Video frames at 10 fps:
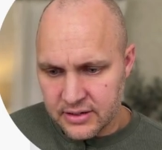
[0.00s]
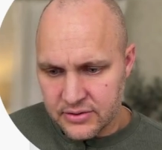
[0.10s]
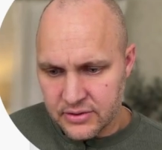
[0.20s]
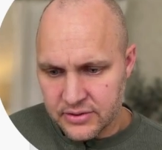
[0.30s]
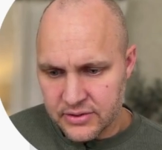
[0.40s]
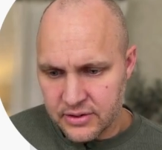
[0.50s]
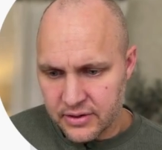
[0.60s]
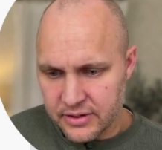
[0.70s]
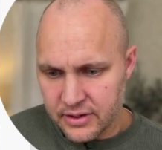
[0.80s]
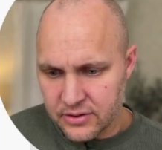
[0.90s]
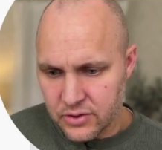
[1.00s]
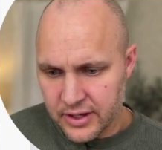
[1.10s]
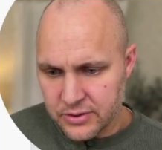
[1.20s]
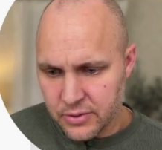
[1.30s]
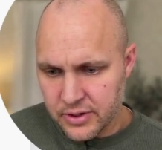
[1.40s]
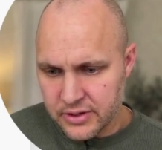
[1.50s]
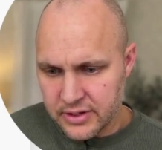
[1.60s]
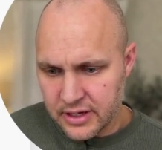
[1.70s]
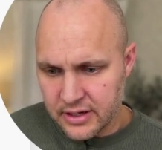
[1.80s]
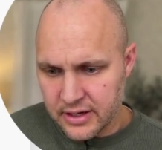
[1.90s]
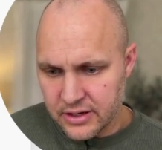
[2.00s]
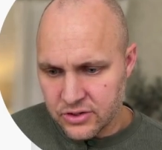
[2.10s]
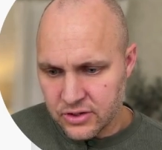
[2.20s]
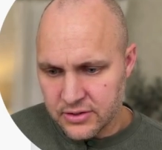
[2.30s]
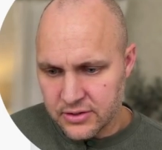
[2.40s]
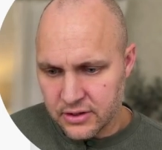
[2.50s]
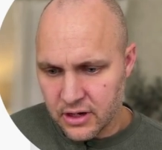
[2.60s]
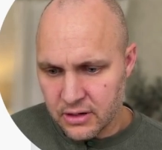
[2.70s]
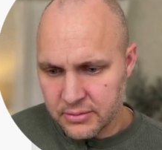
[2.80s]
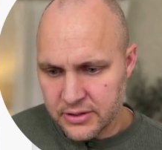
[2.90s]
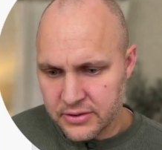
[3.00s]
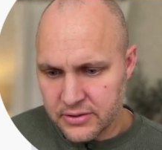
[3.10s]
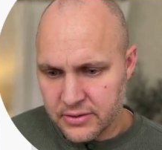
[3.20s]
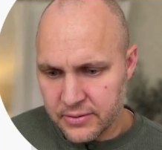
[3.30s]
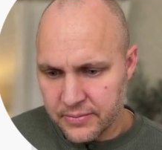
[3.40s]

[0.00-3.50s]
So you can see it right there. So that's where the data actually is, the comments.